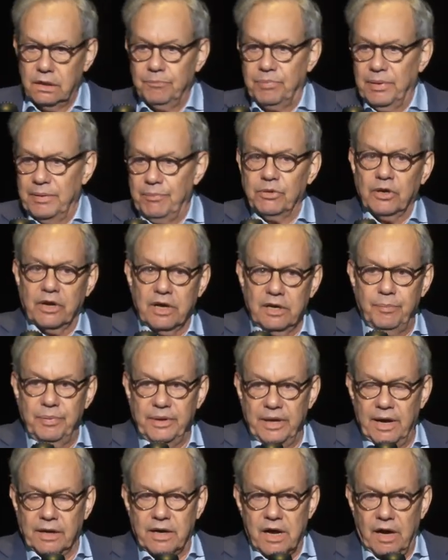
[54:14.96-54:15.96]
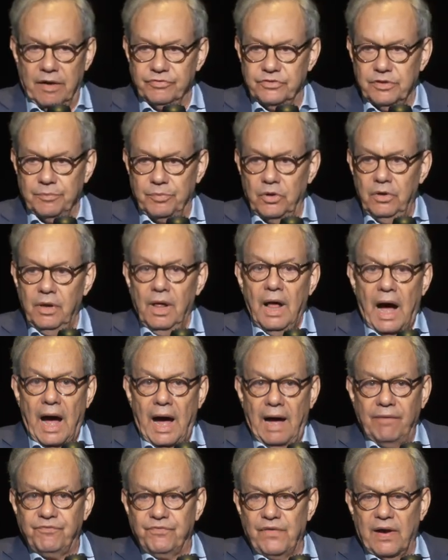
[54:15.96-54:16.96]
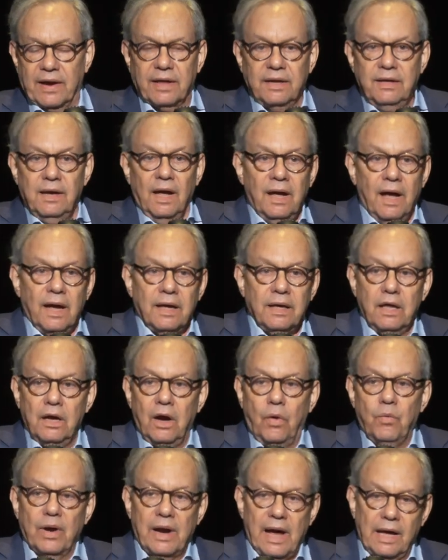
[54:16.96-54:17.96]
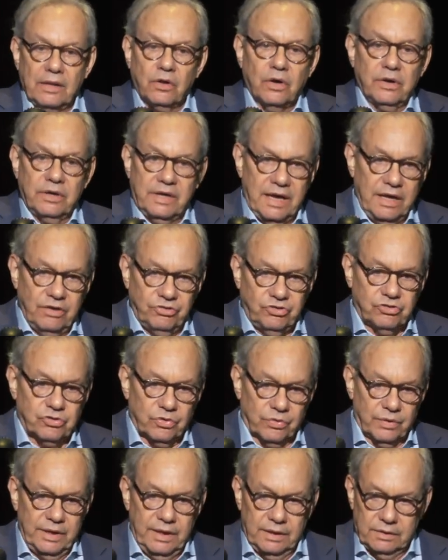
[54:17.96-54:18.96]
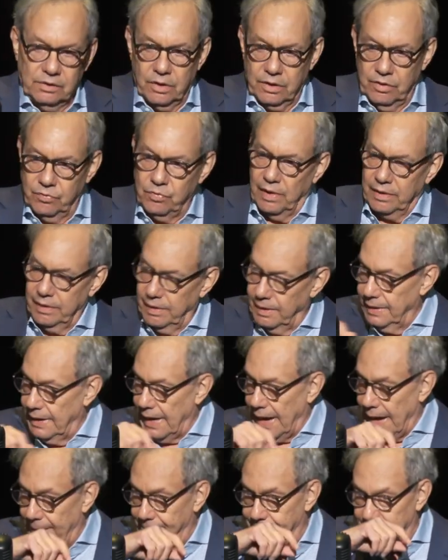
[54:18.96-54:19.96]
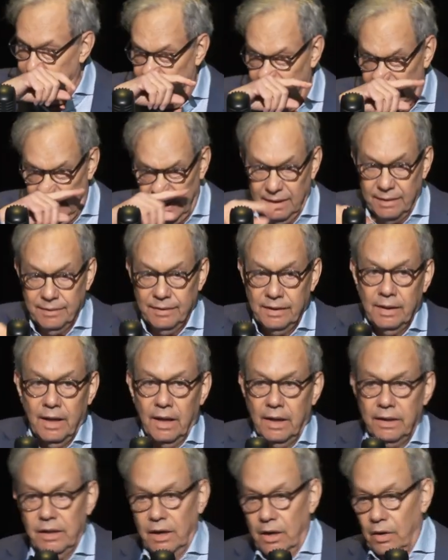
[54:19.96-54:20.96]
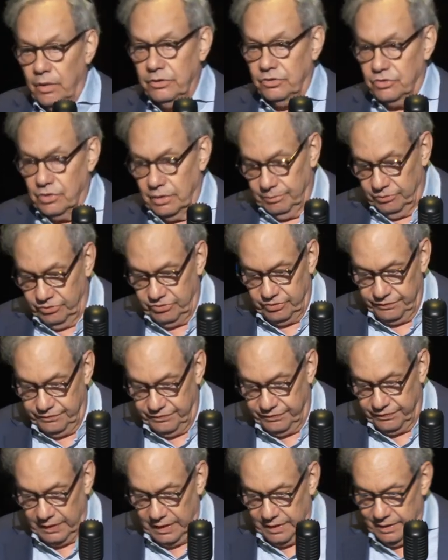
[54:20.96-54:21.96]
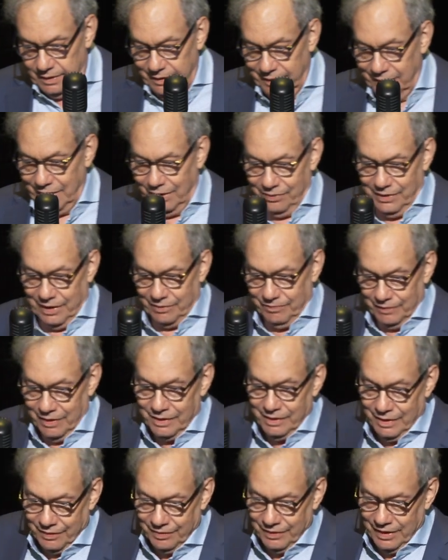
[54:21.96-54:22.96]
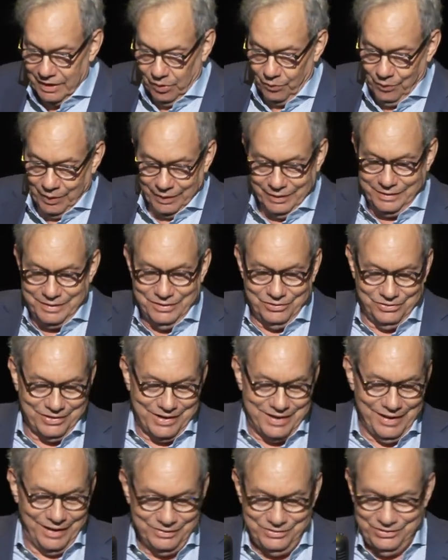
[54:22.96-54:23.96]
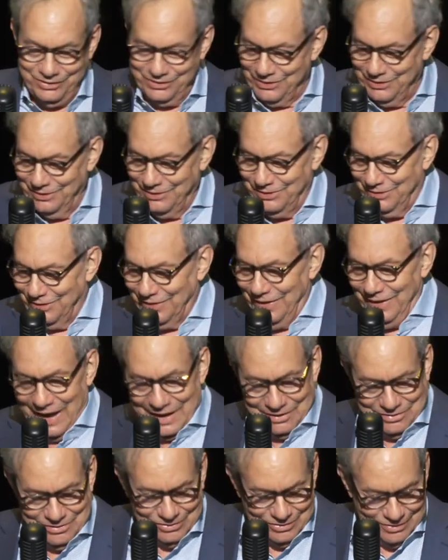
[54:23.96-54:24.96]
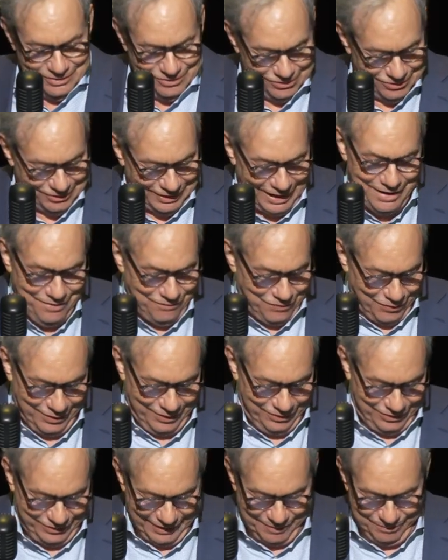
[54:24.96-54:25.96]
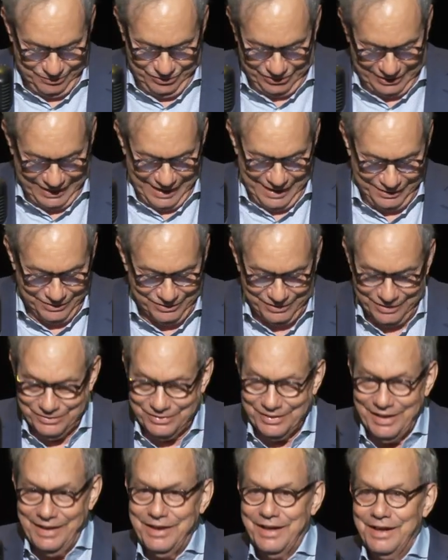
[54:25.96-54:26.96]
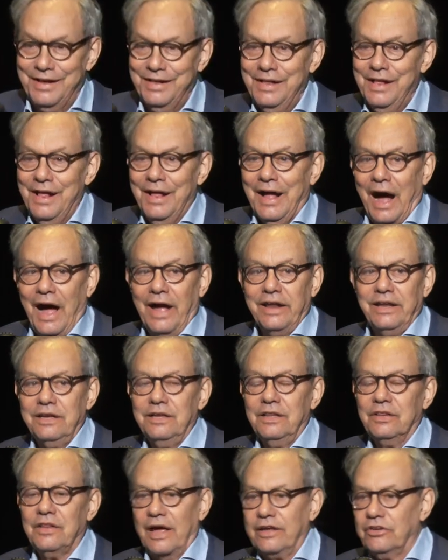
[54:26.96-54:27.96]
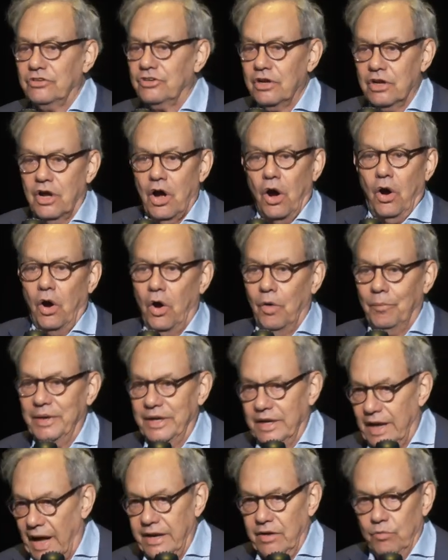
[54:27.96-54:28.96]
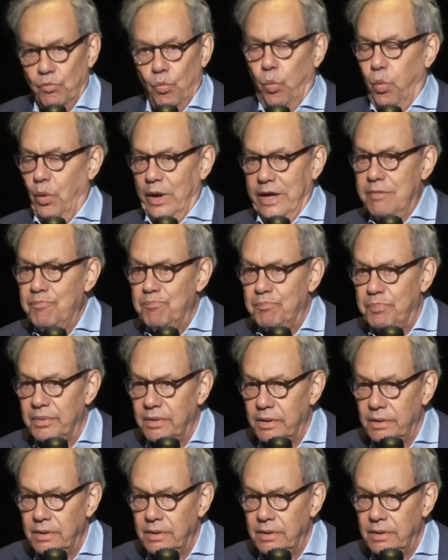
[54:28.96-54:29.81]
People are gonna be uncomfortable. I fucking, you know, when I learned history and learned what had happened, you know, in terms of, you know, they don't wanna discuss slavery some states. It's like, I didn't like go home at night and weep.